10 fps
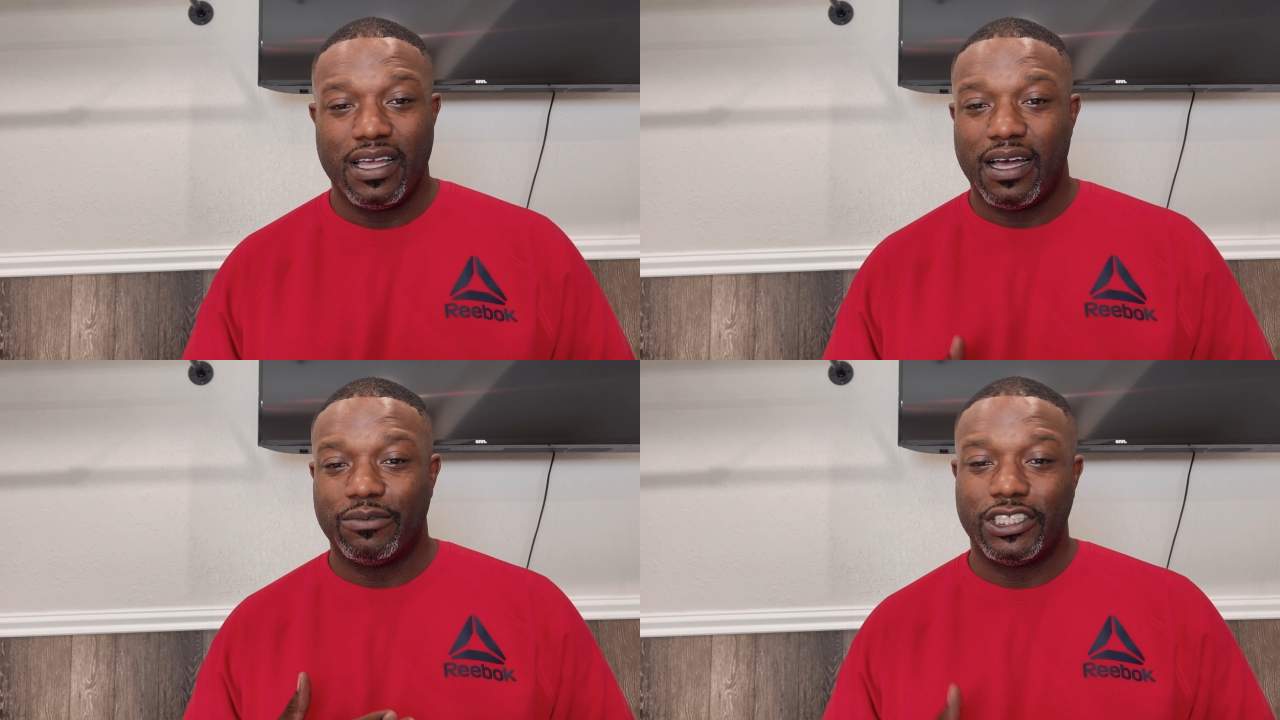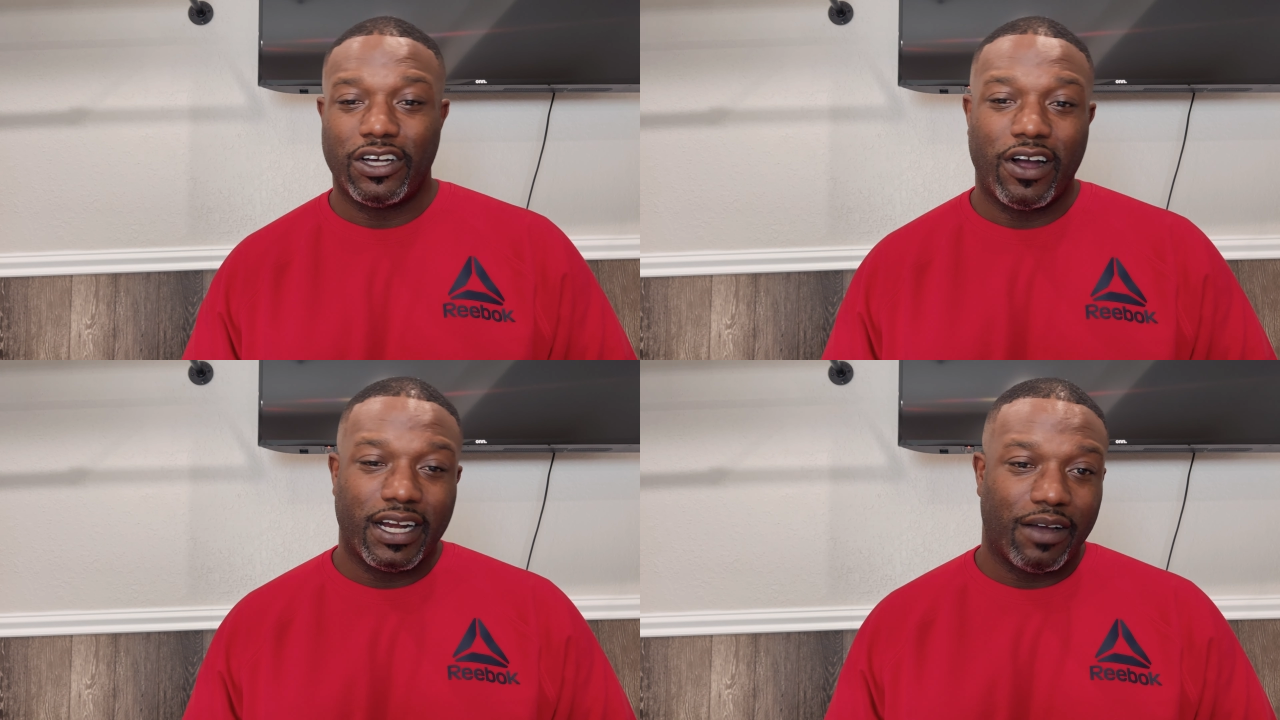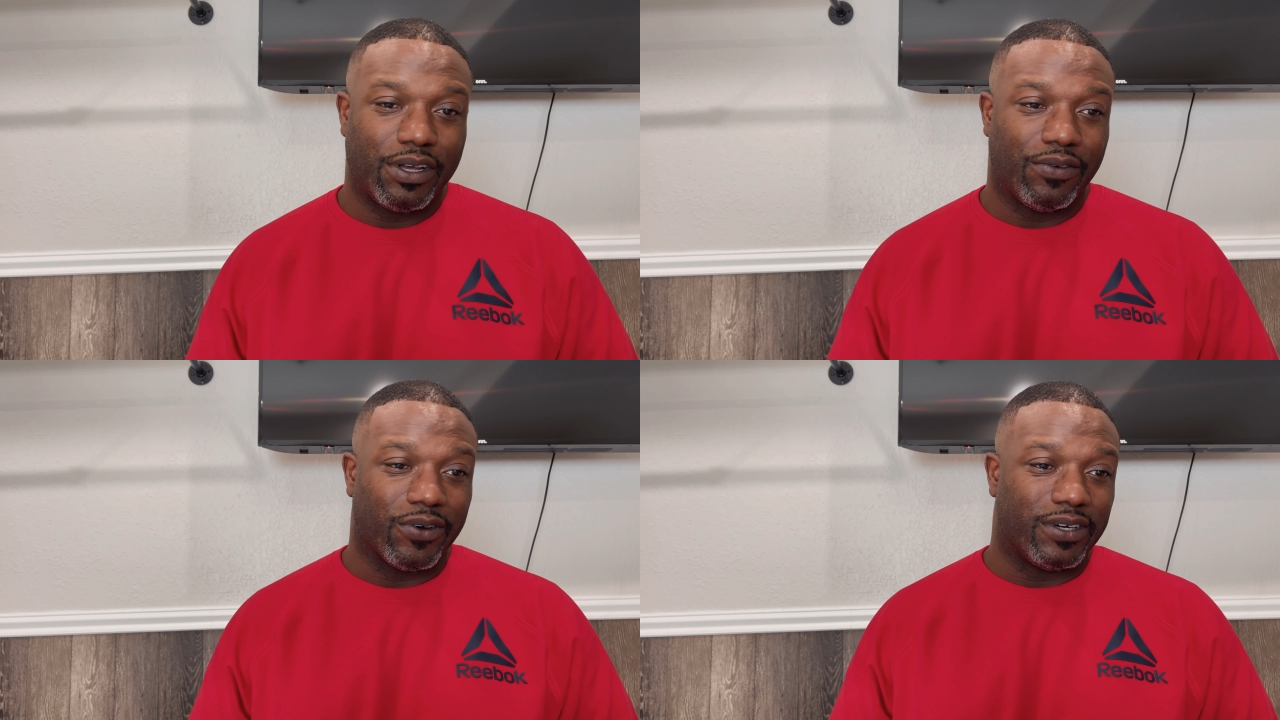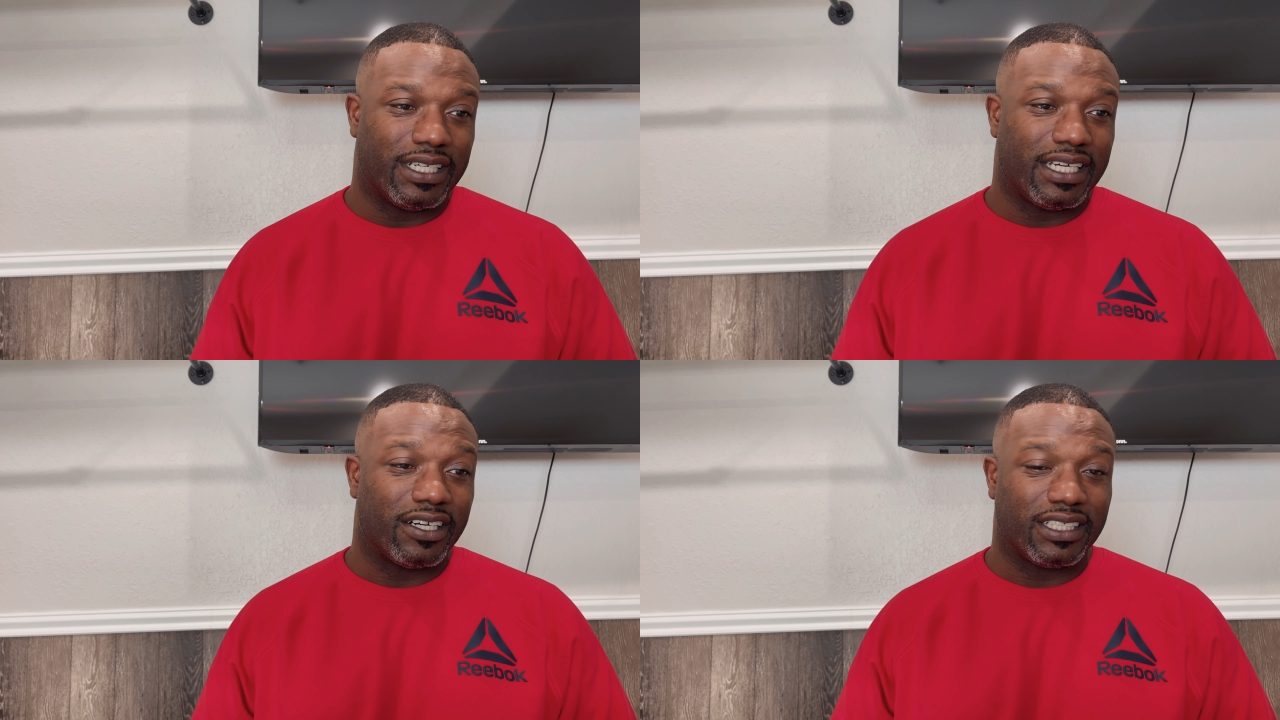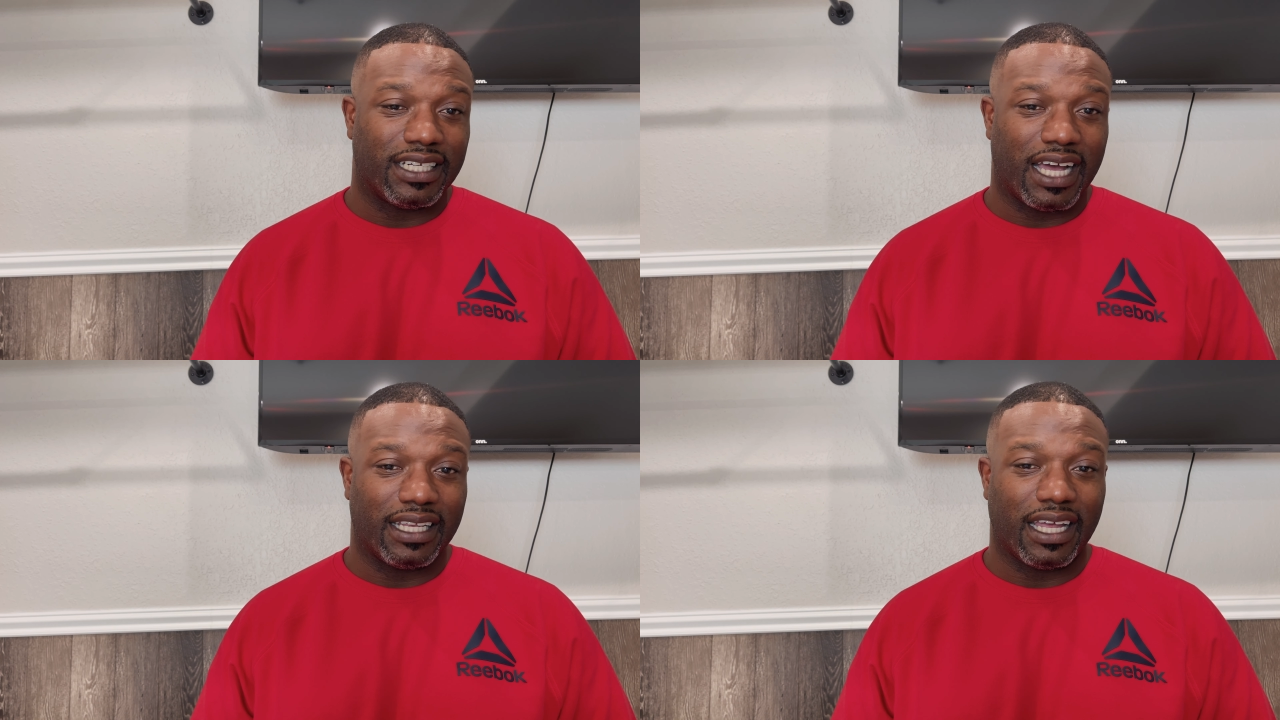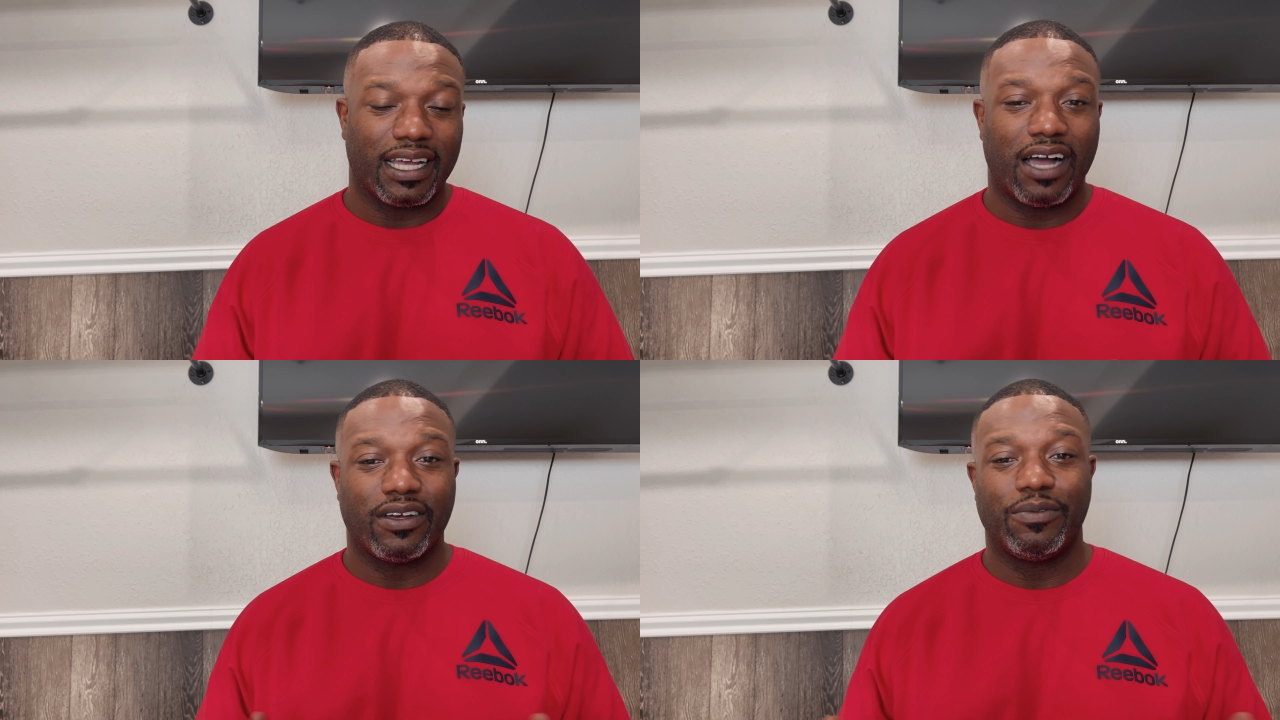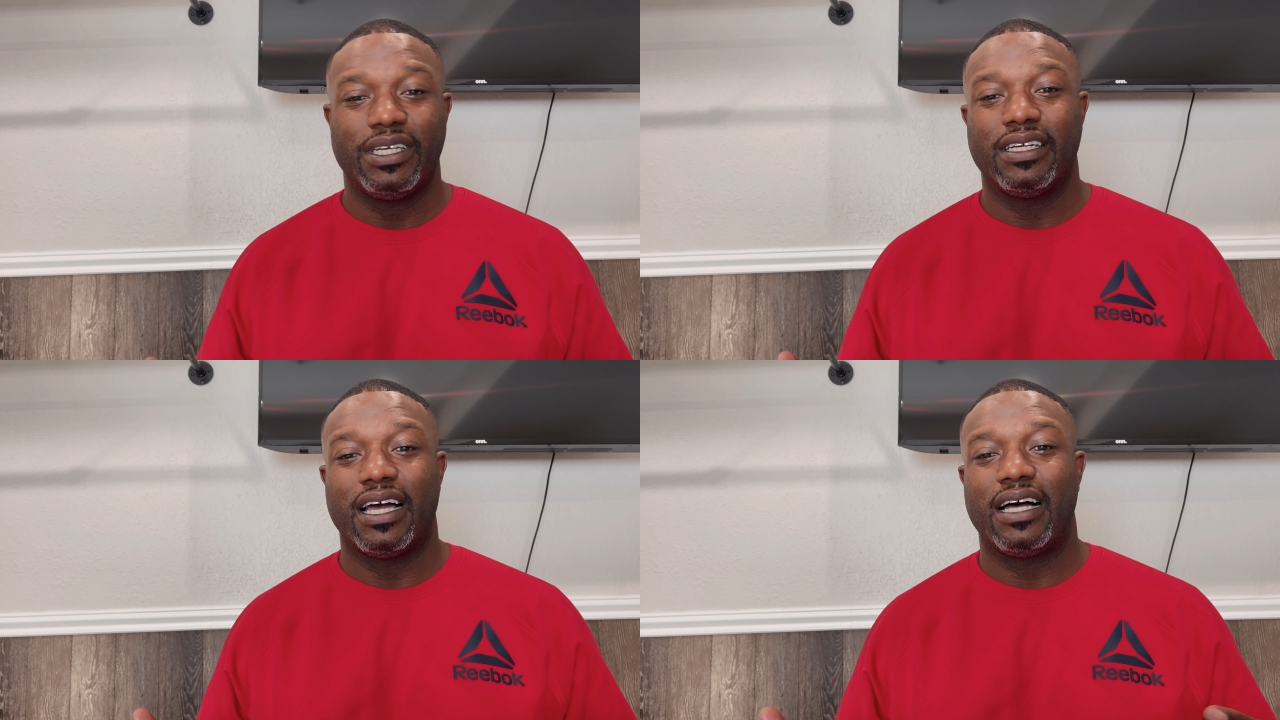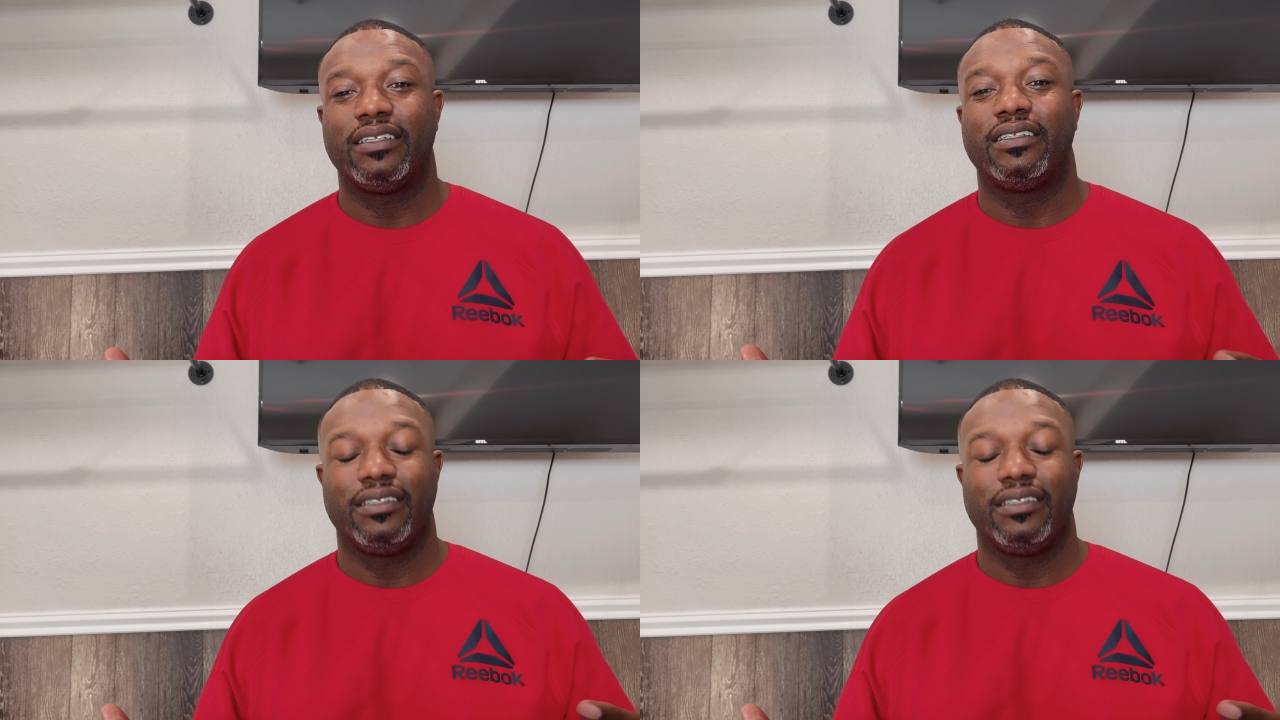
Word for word: I'm sorry that we ruined dinner tonight. Like how can we how,